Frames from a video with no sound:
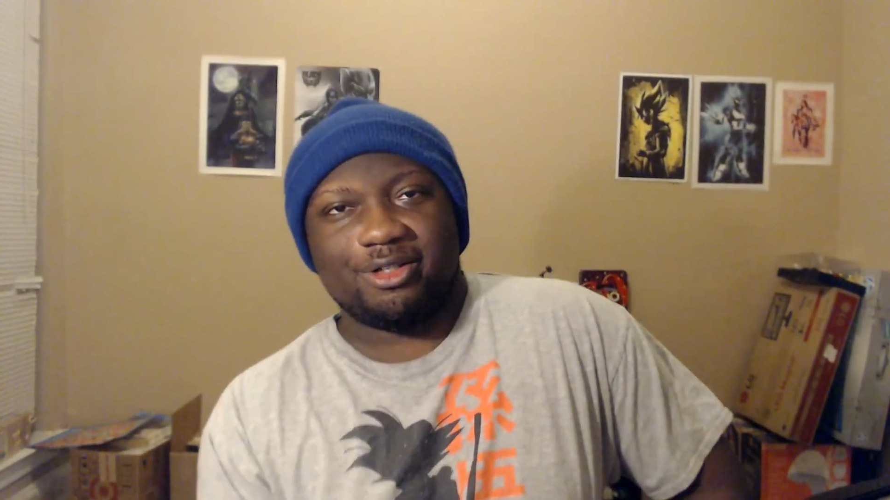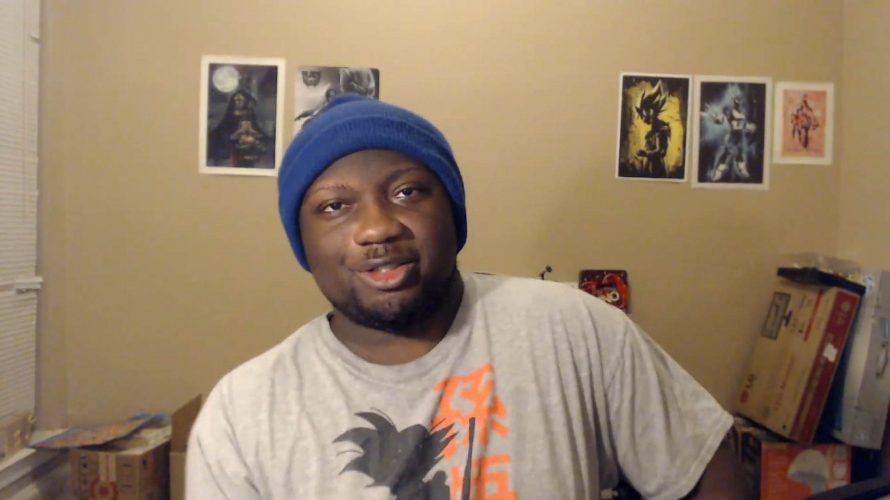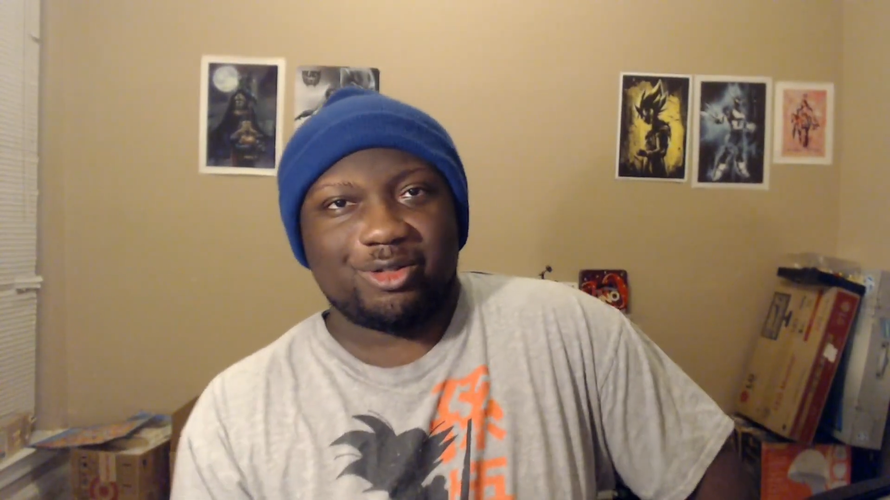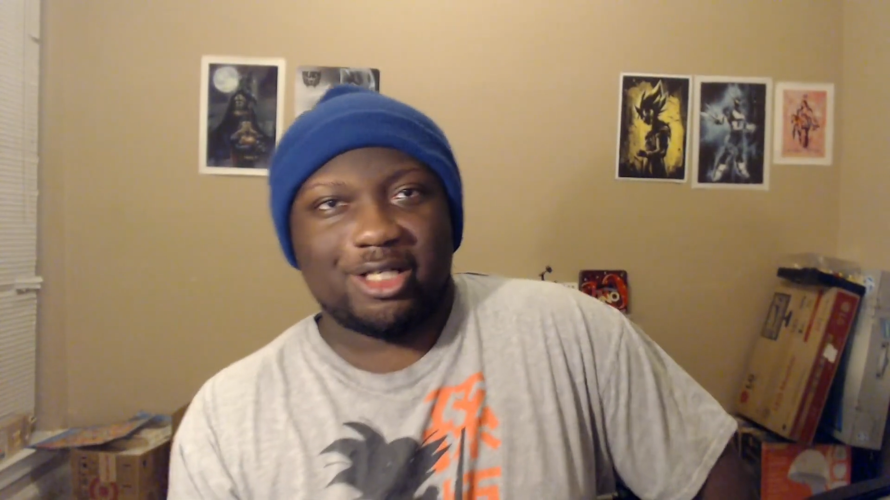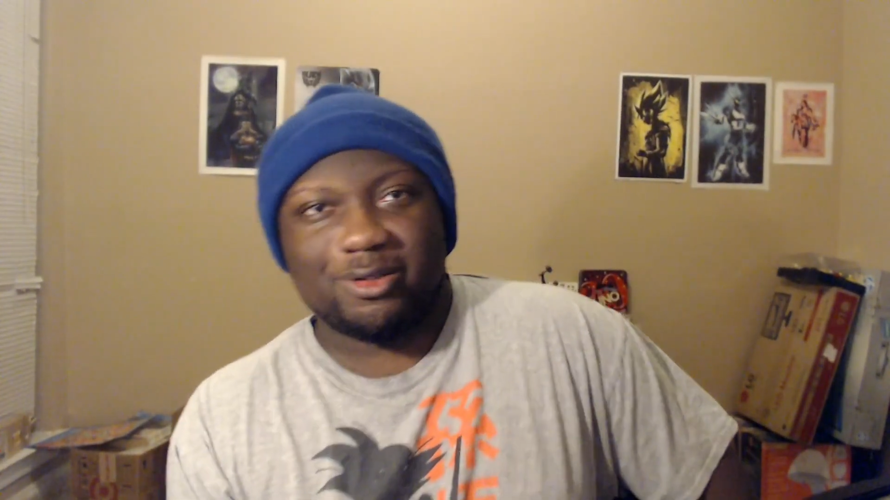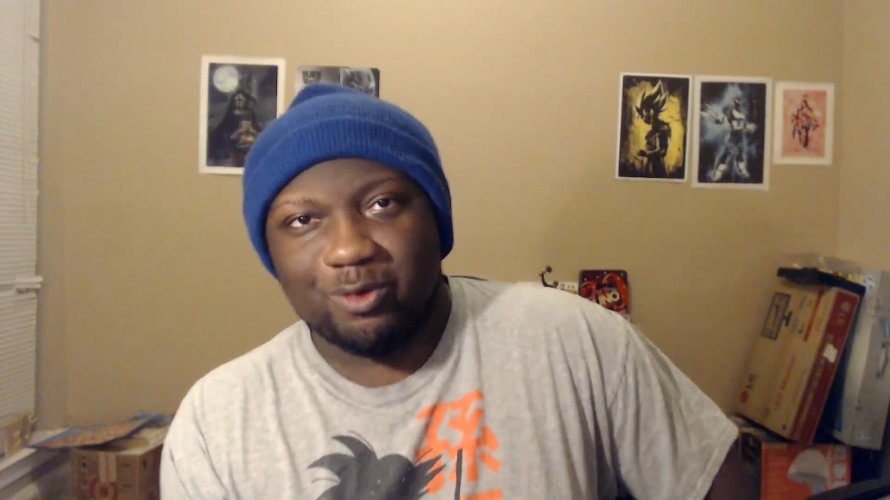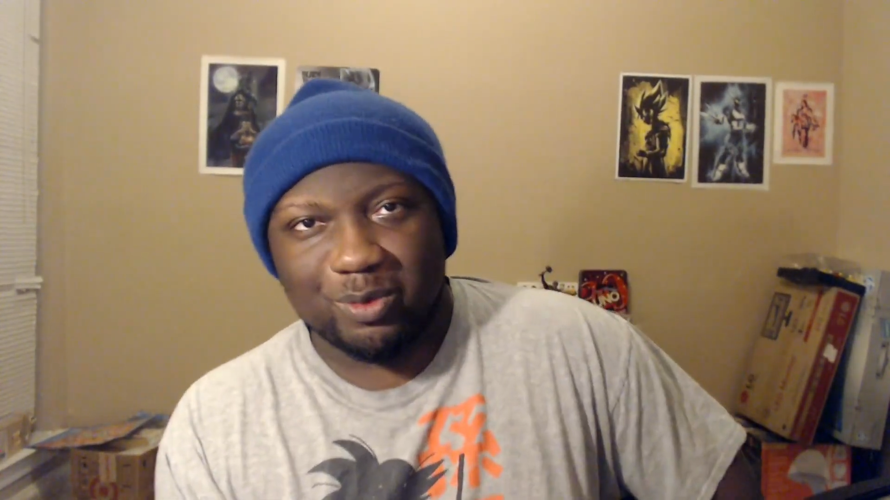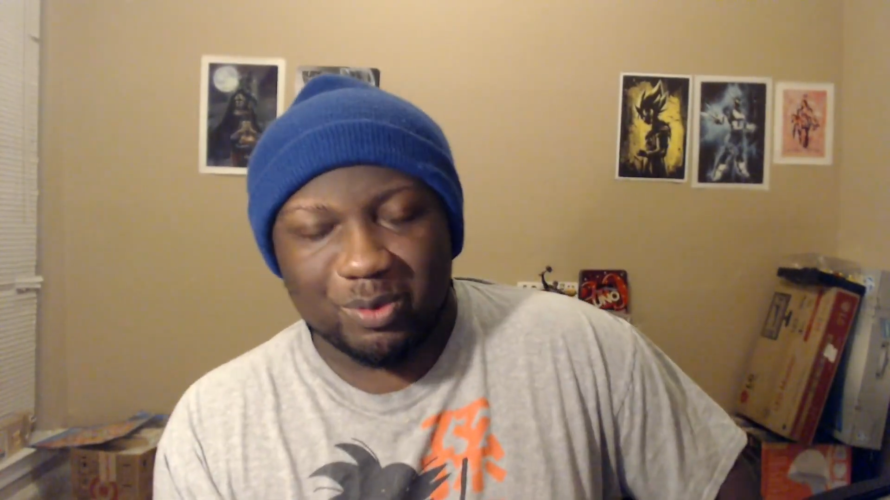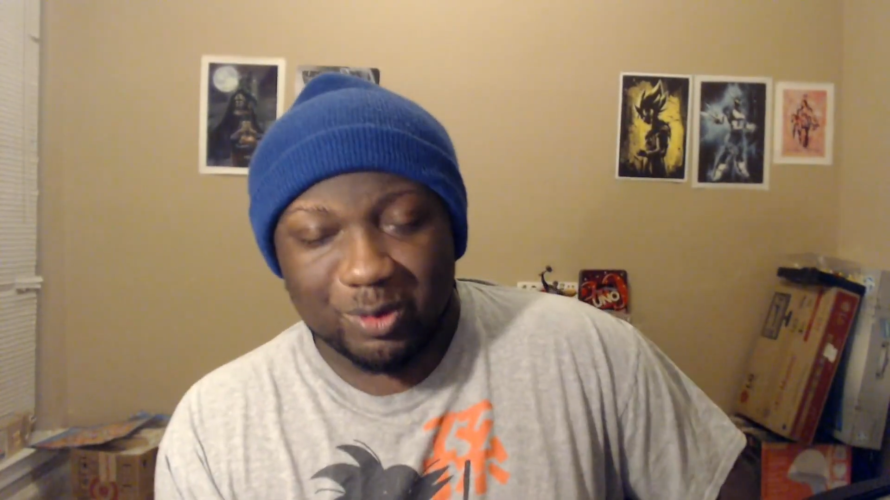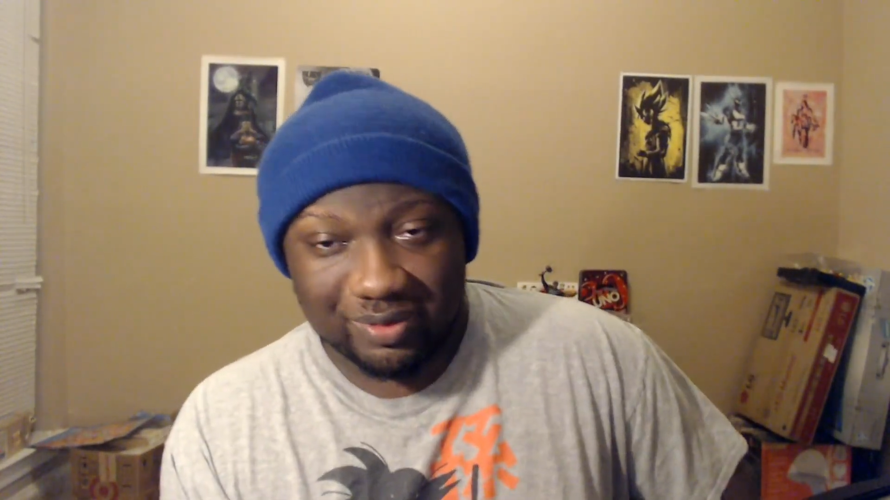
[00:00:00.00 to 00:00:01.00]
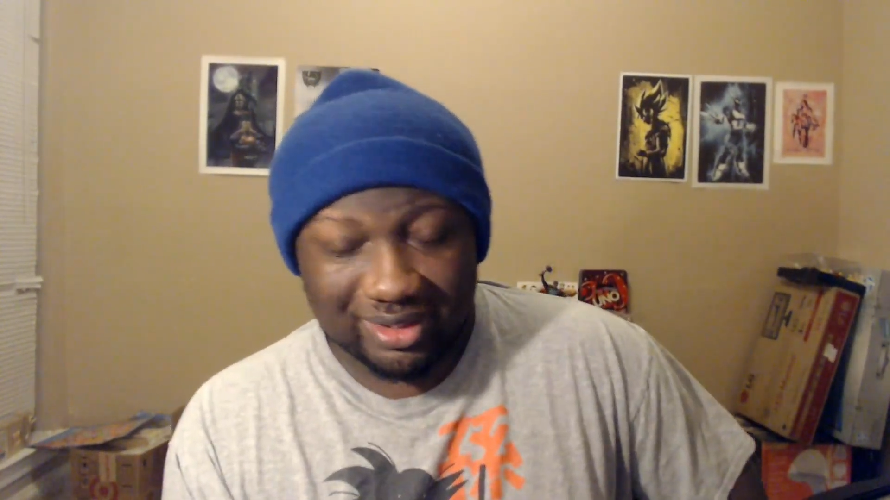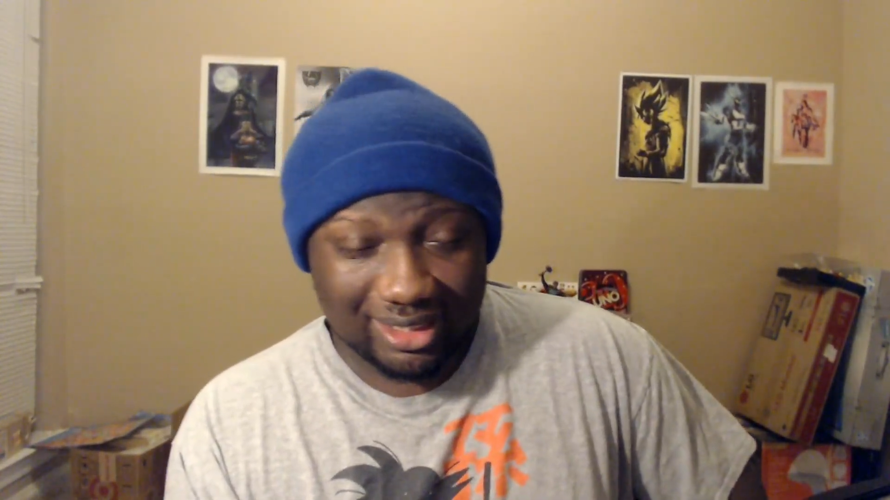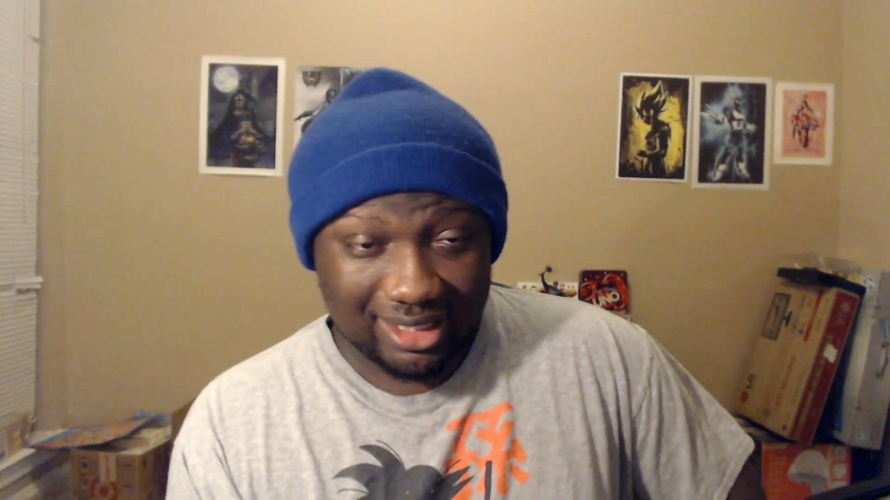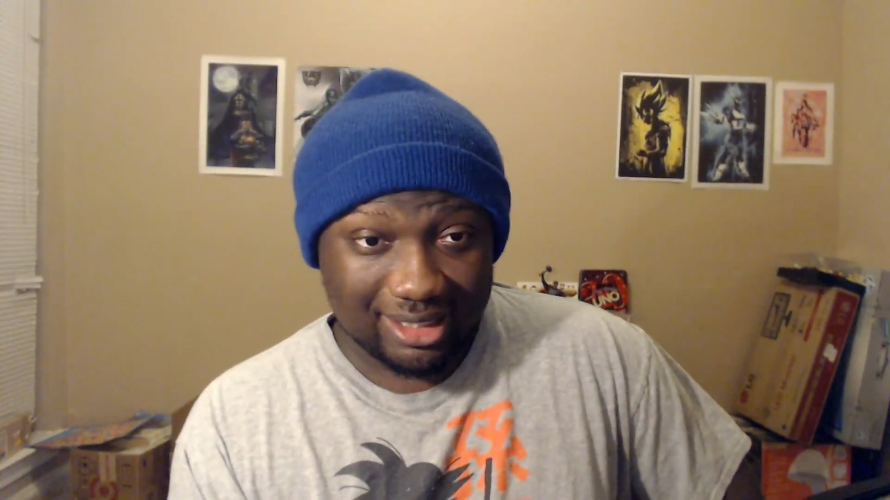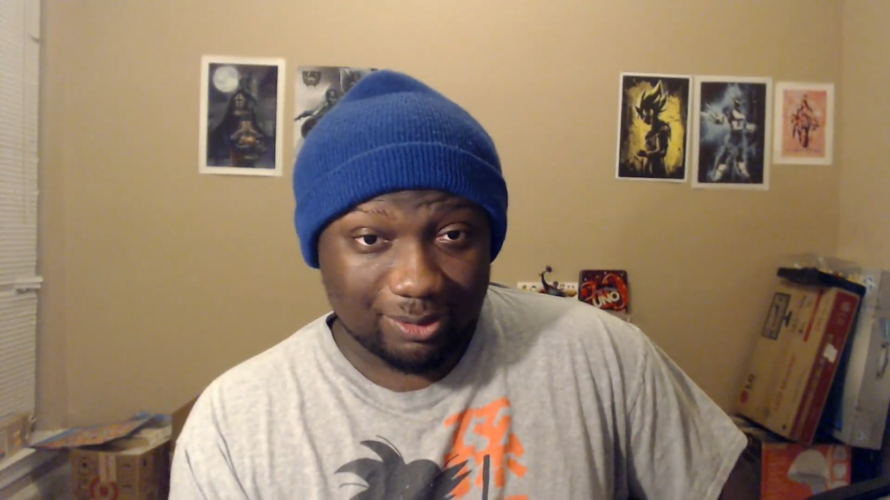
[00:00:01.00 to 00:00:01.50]
good Transformer movies
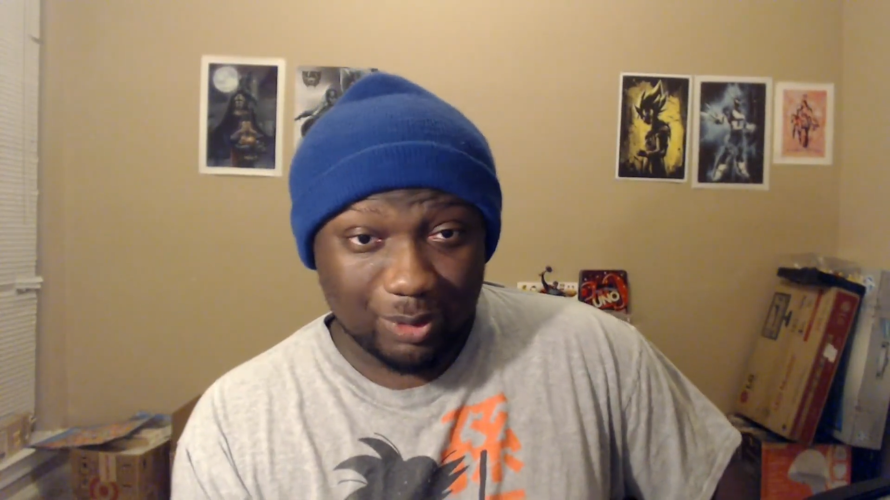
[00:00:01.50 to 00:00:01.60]
again.